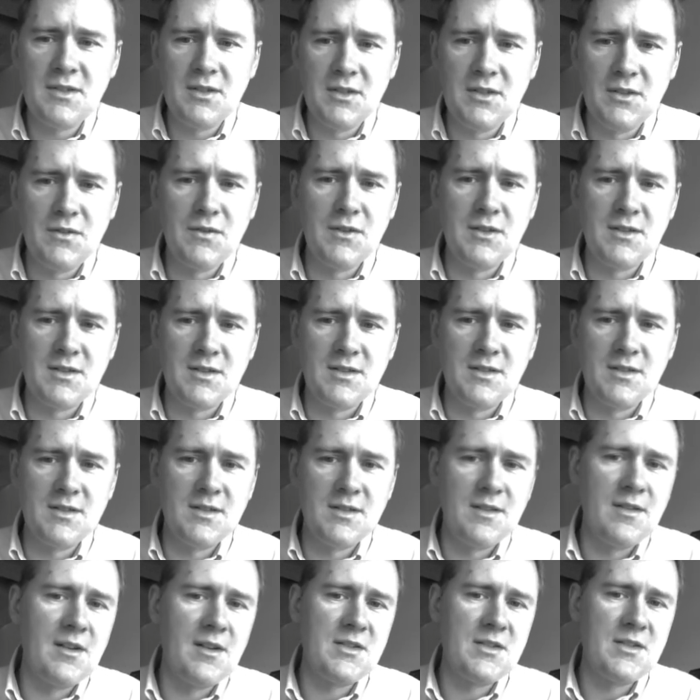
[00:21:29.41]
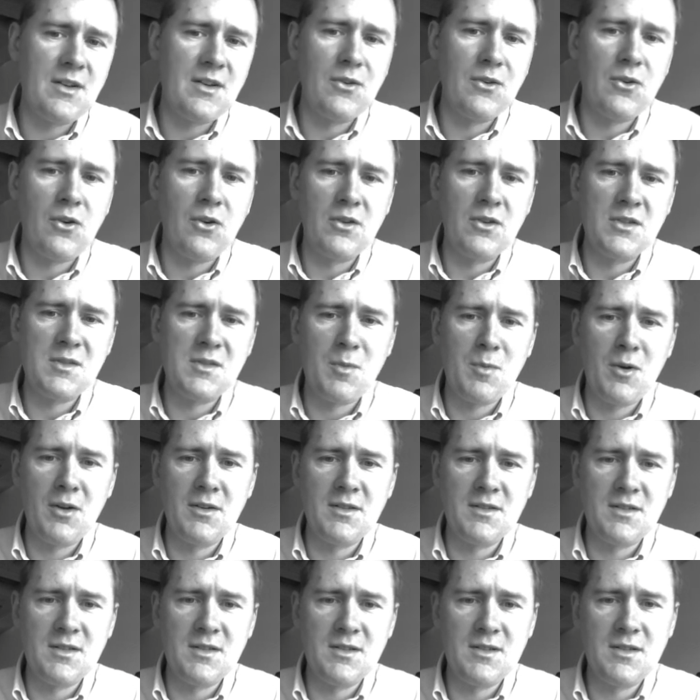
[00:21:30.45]
differences in their sound
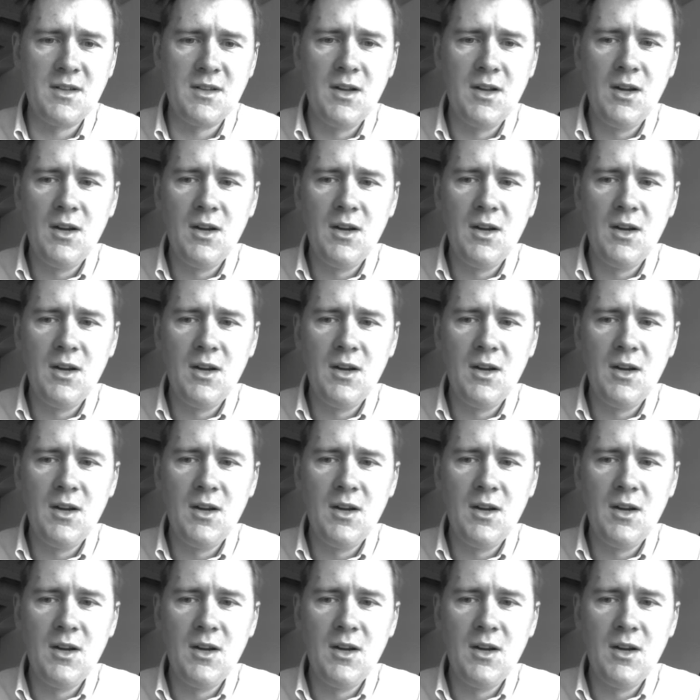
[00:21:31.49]
correspondences